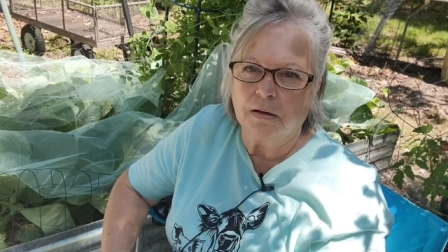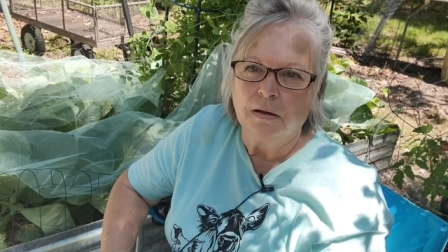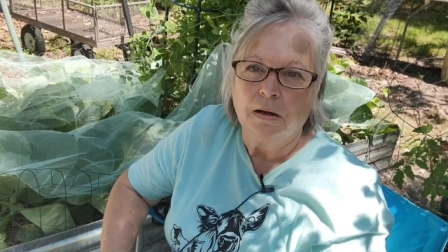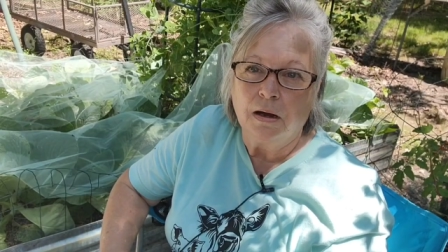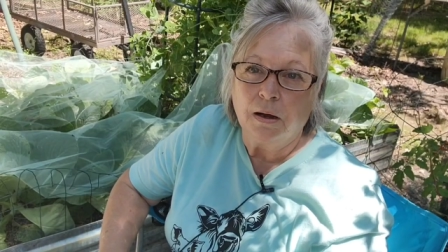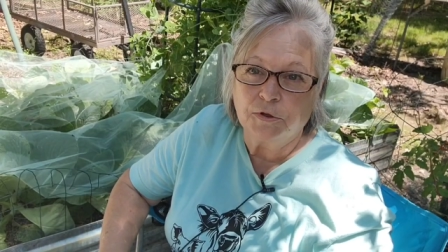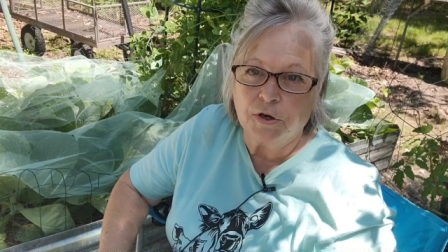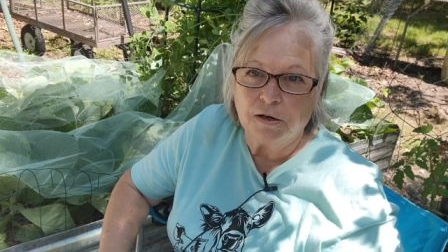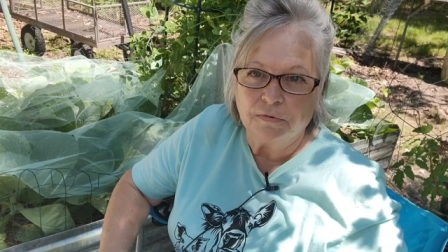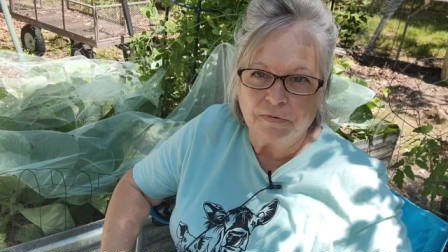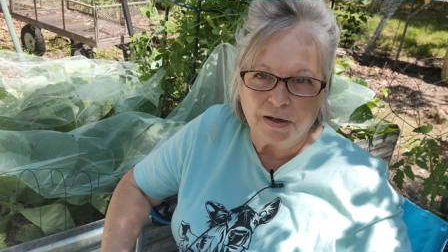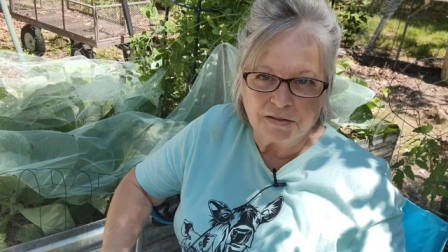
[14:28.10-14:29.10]
Okay,
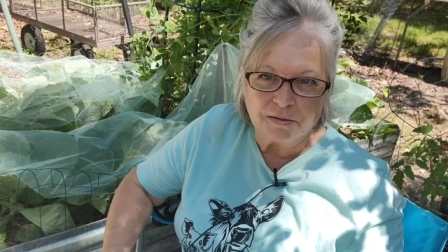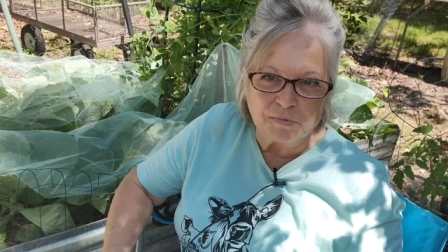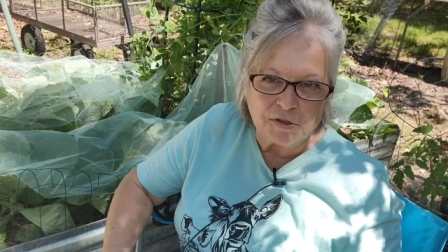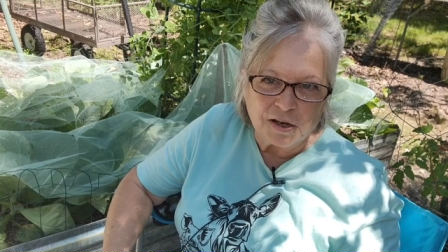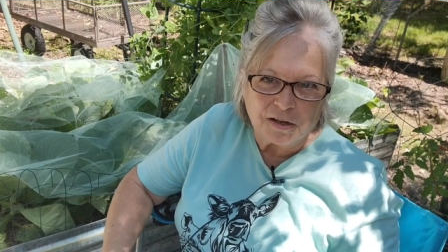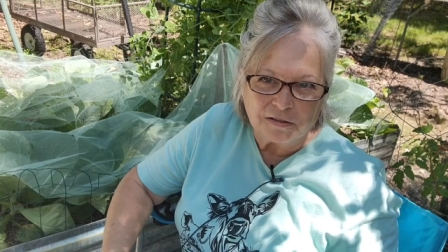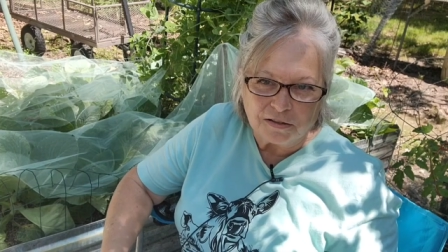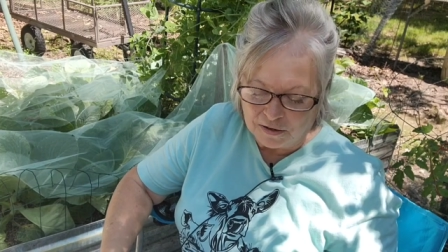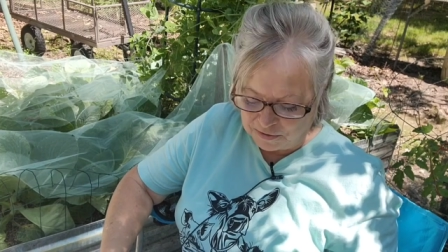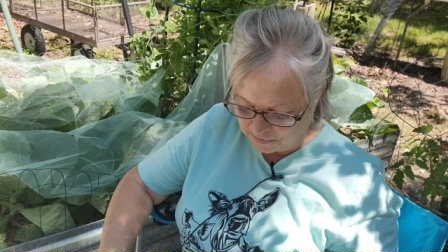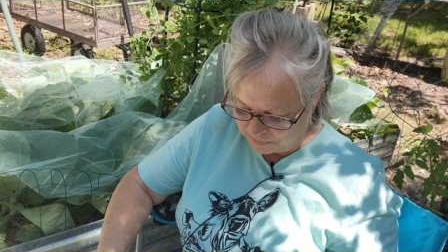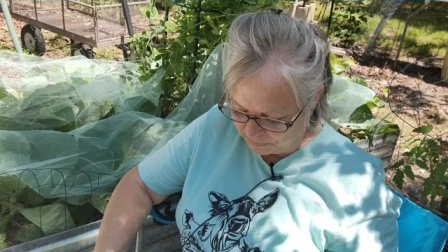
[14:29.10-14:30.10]
I'm trying to find some
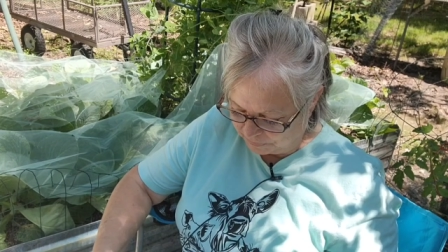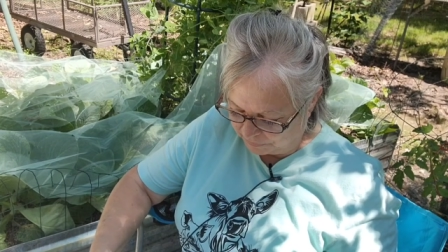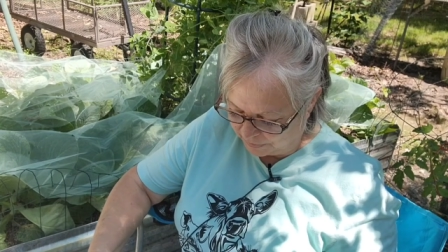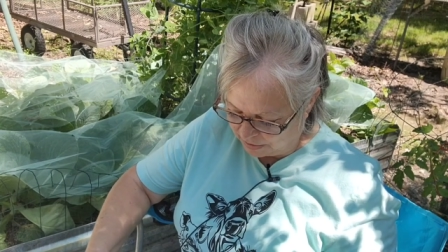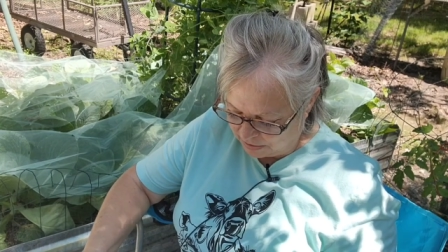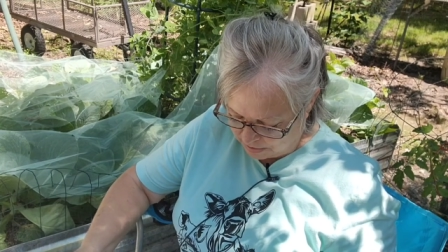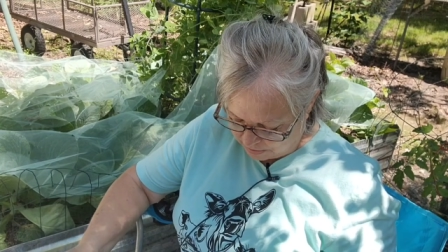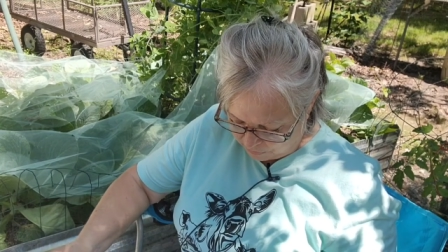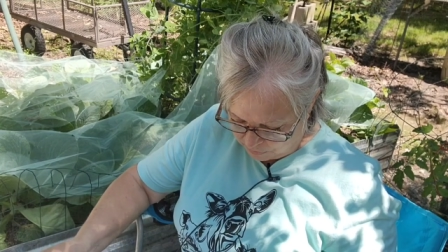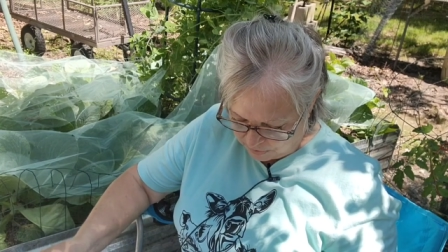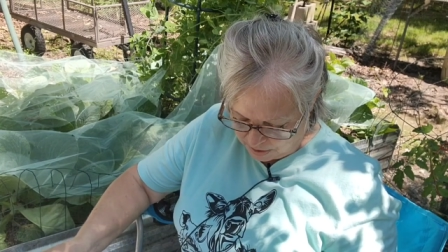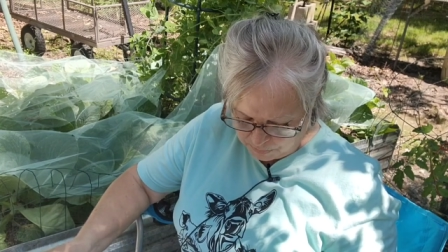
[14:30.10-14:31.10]
shade, y'all.
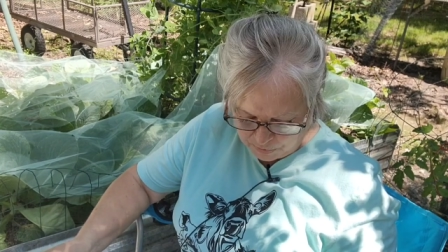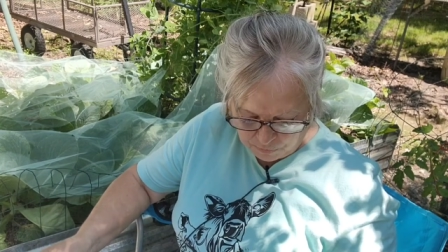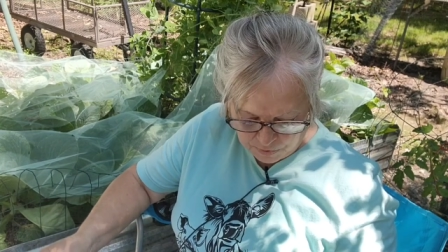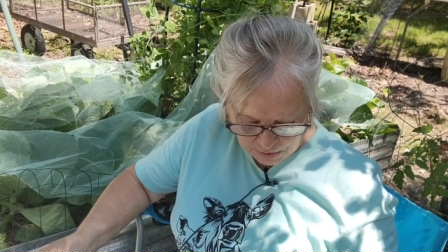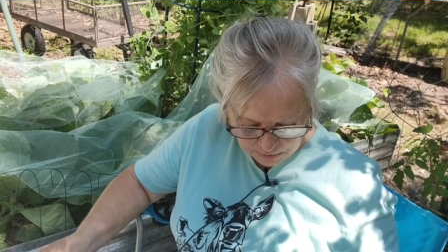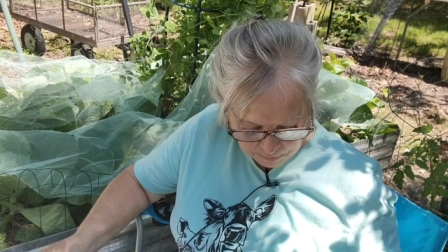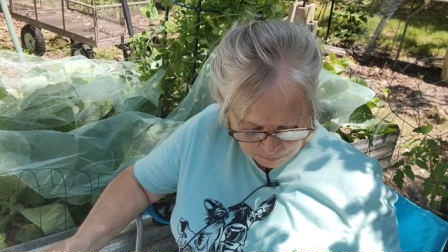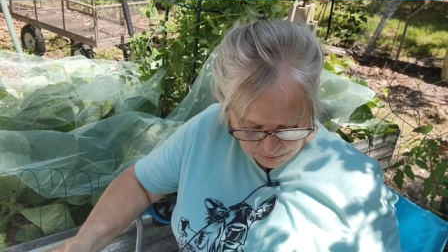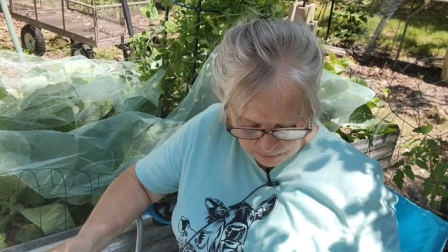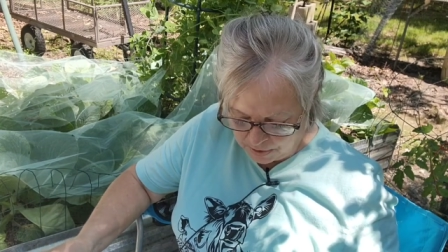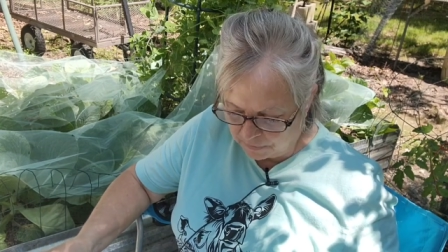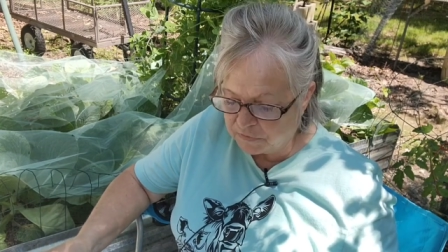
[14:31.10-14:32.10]
I'm going to read a
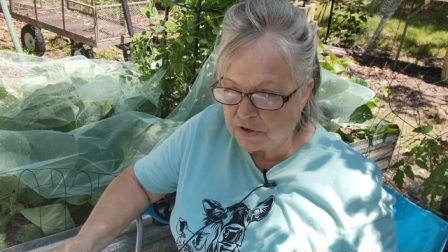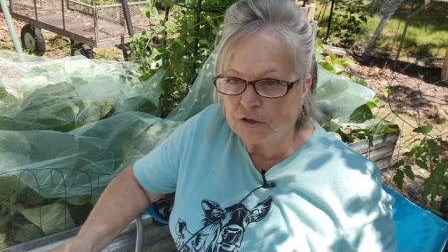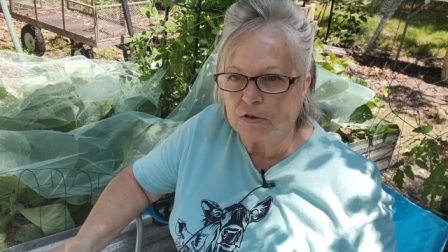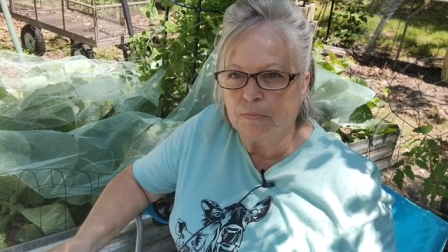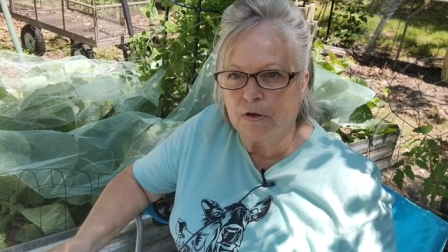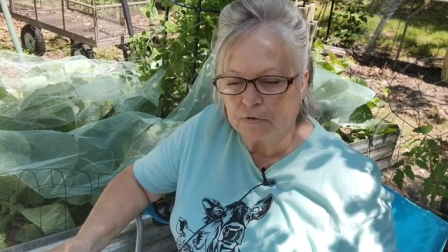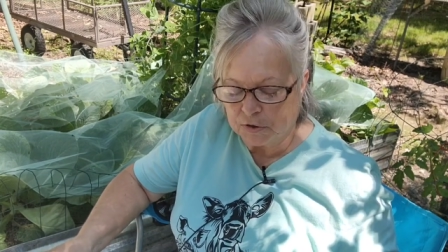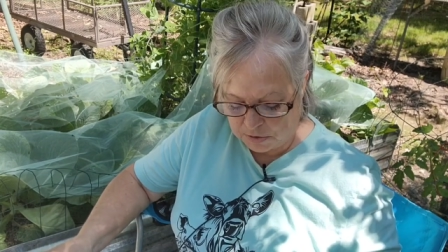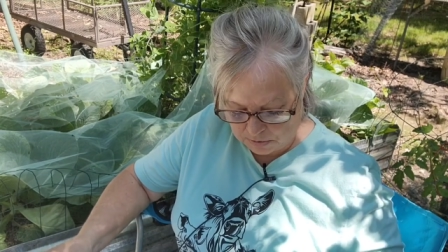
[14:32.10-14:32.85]
little bit about fish